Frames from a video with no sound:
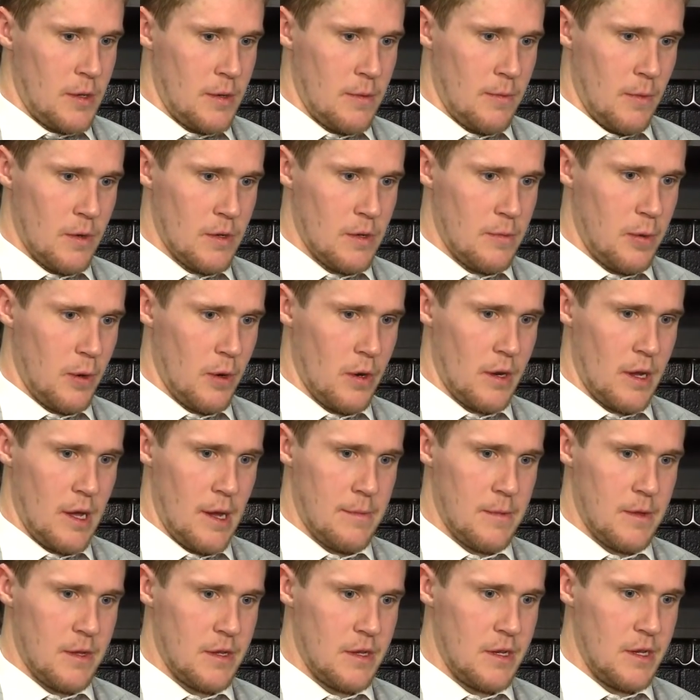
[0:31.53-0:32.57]
most important
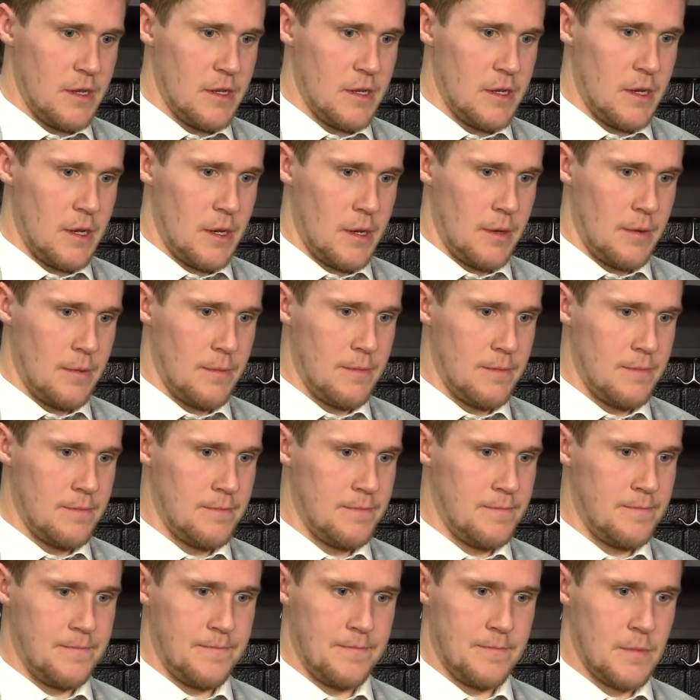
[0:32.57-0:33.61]
game of the season, and
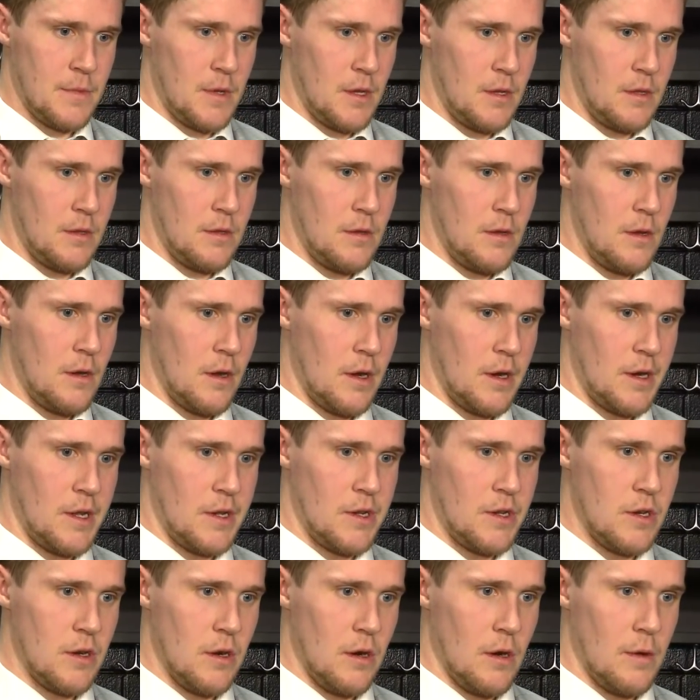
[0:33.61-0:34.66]
you know, I
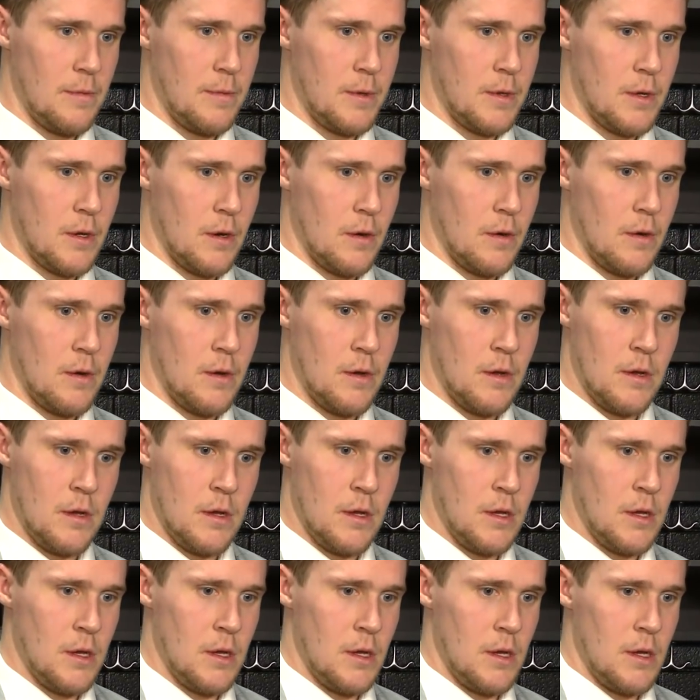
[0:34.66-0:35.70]
didn't show up, so
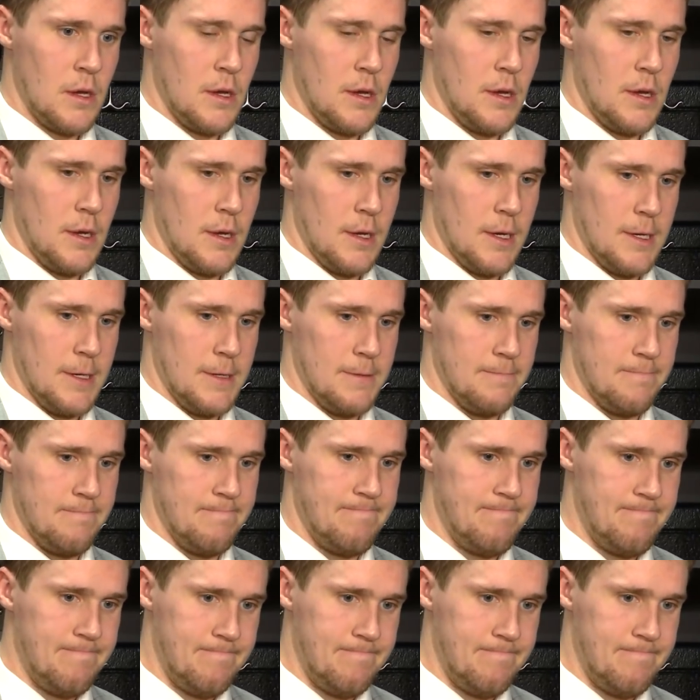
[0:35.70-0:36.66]
there's